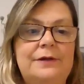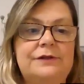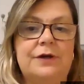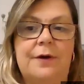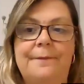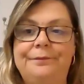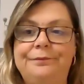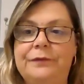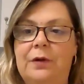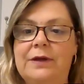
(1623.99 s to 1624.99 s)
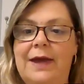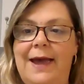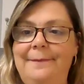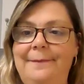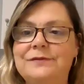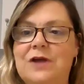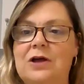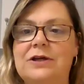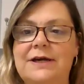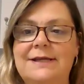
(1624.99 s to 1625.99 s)
So, okay,
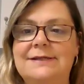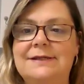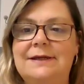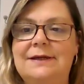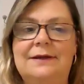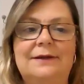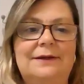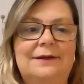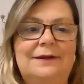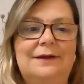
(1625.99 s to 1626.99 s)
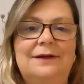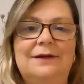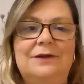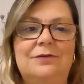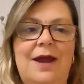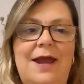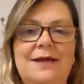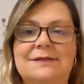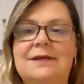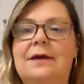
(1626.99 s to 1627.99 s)
all good?
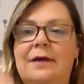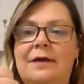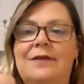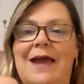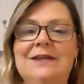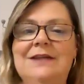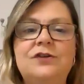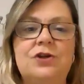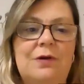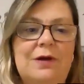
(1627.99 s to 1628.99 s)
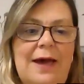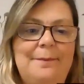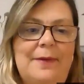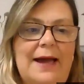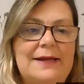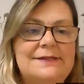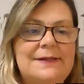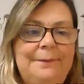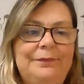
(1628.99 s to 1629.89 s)
Great. Thanks for showing up, guys.